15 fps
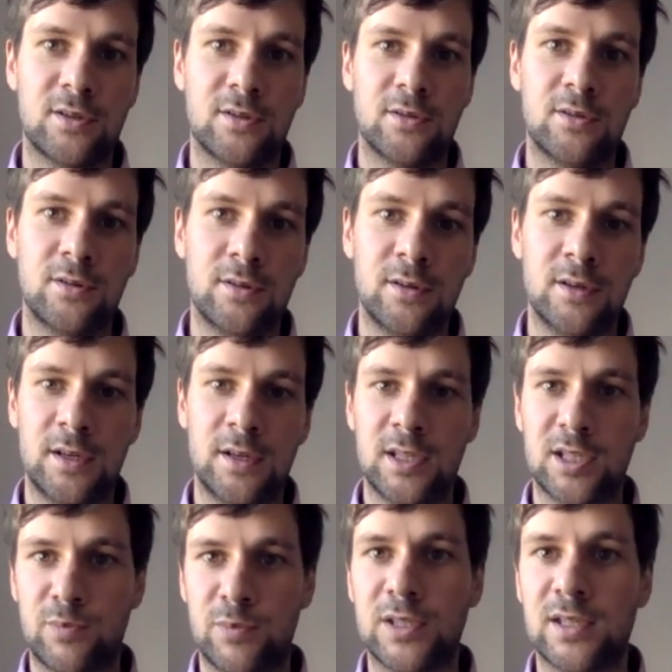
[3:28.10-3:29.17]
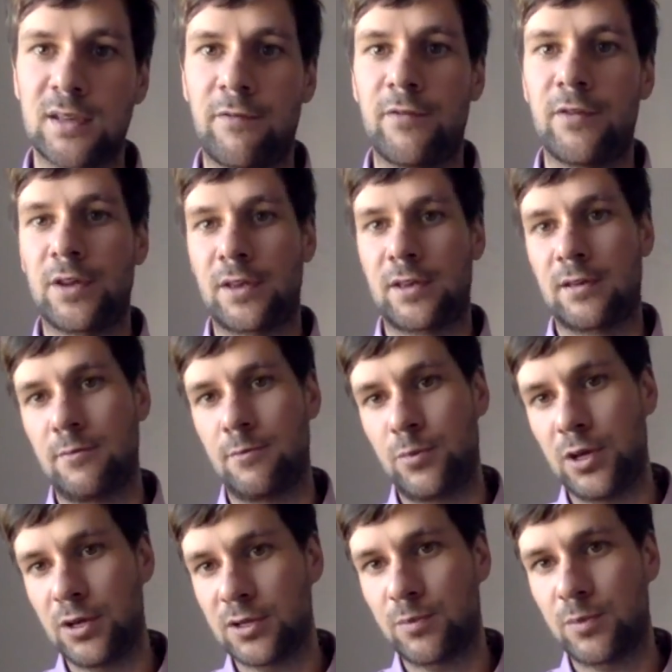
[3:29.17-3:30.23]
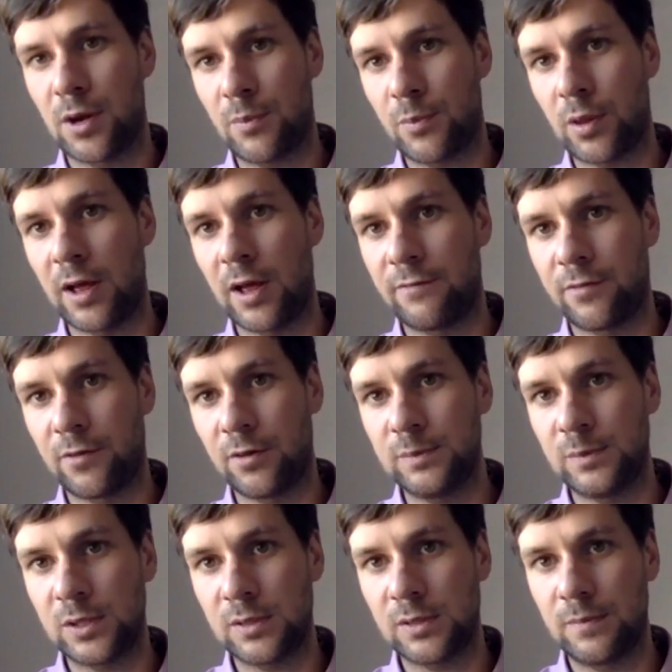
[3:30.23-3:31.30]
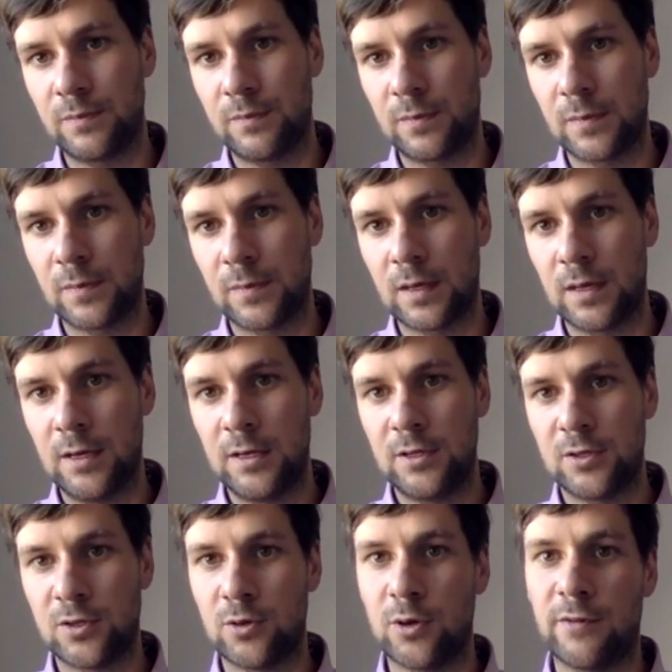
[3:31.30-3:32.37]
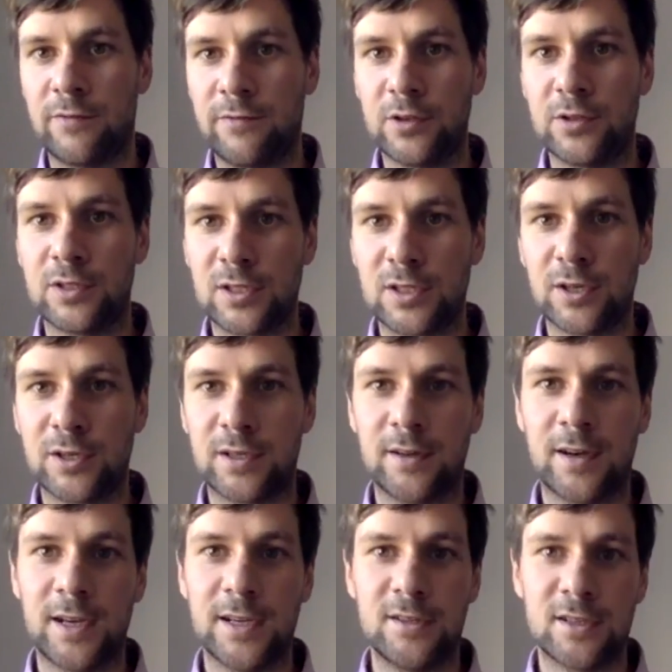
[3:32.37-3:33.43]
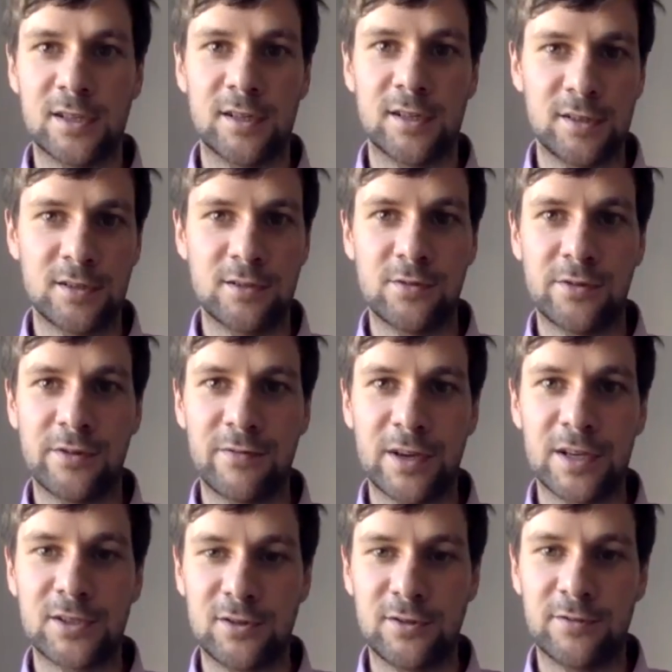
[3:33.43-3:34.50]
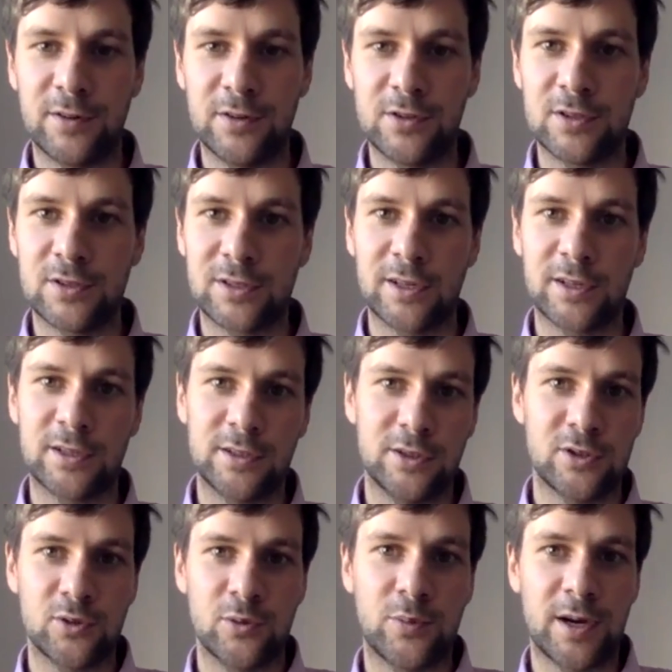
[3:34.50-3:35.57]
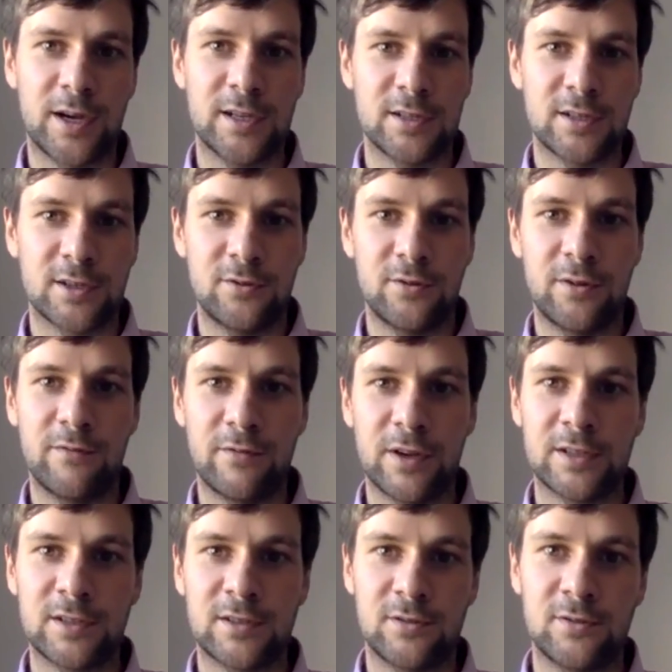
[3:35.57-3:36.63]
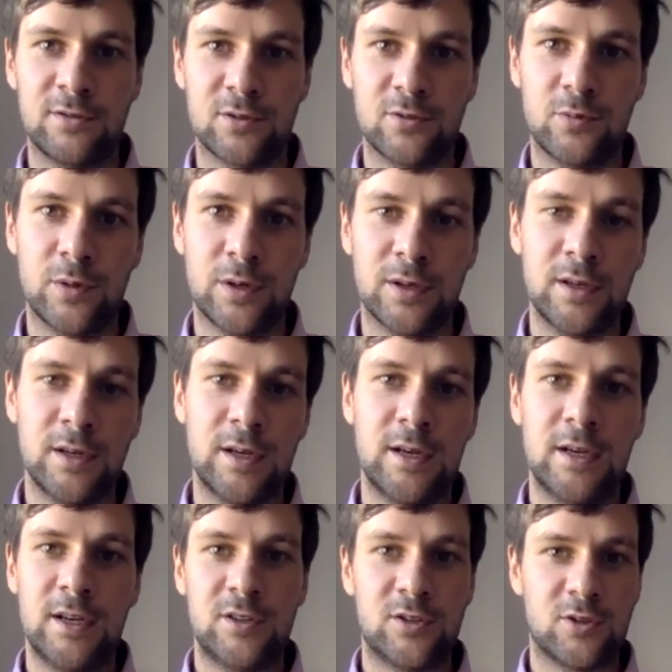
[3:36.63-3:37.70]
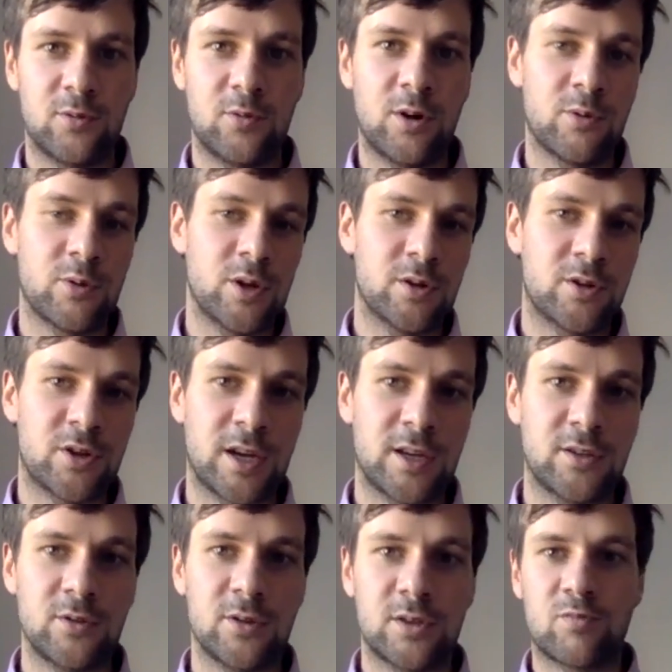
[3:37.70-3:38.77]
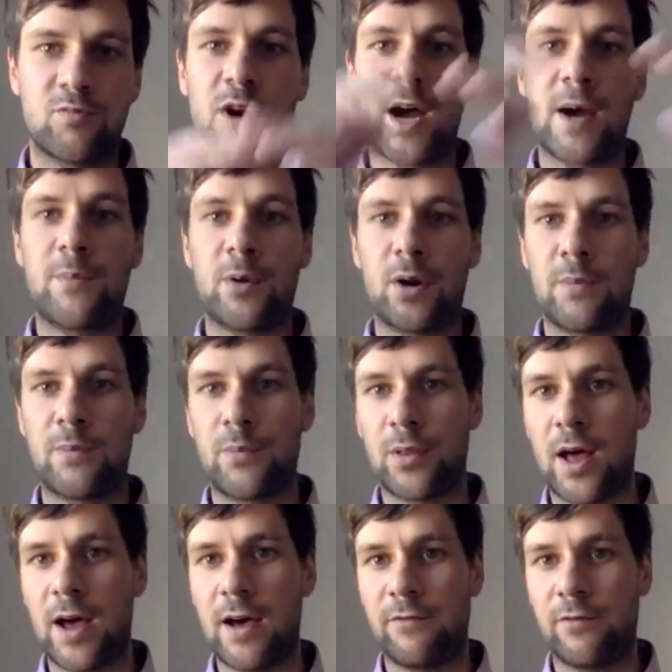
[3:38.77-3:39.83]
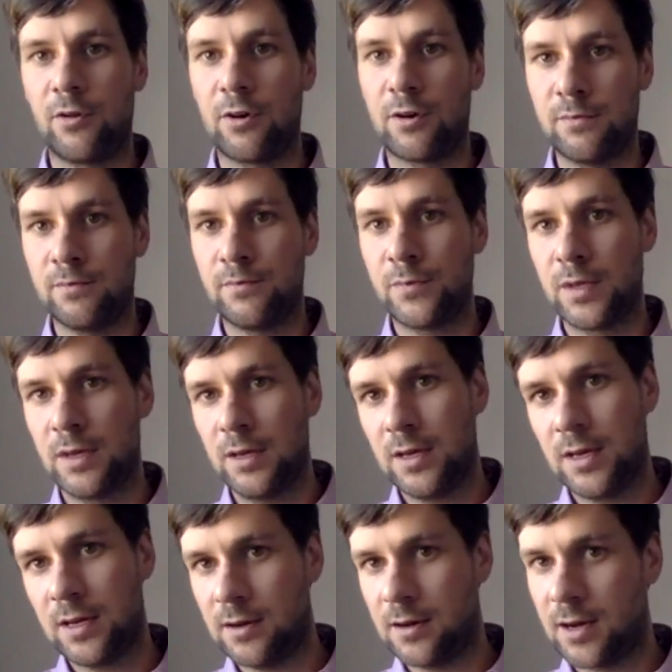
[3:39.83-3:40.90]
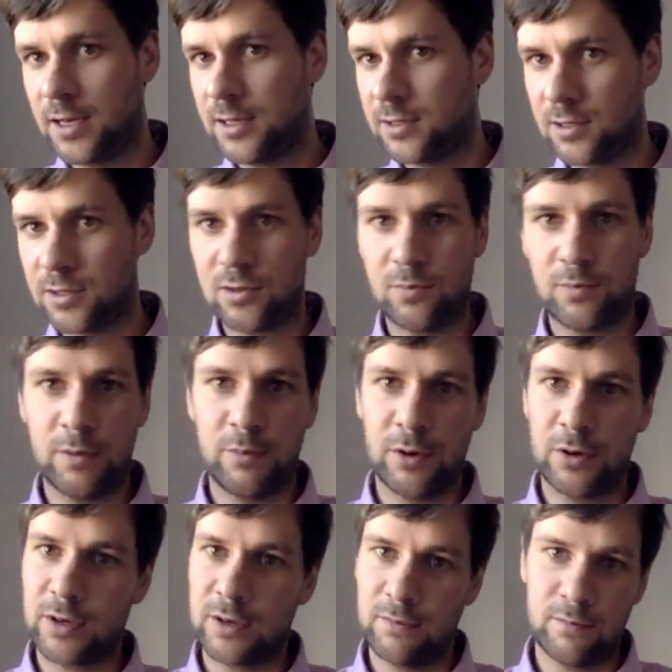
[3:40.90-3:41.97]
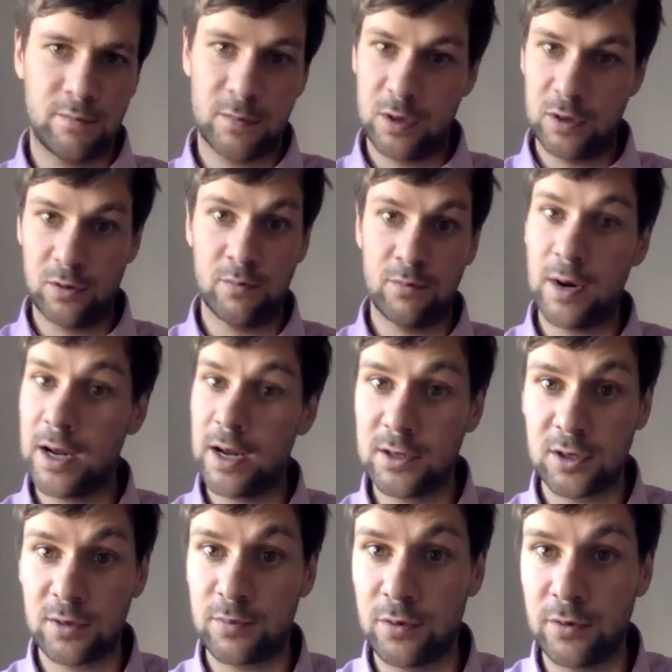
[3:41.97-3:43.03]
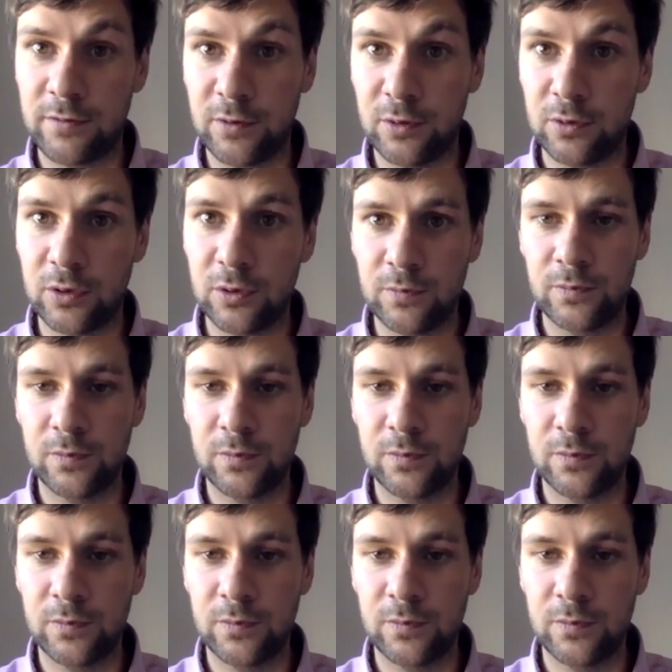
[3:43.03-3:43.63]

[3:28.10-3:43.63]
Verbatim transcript: to specific peer-to-peer platforms. So a funding circle ISA, you can only invest through funding circle. A Zopa ISA, you can only invest through Zopa. So what we are trying to do is wrap our platform and an ISA so people can you know manage a portfolio.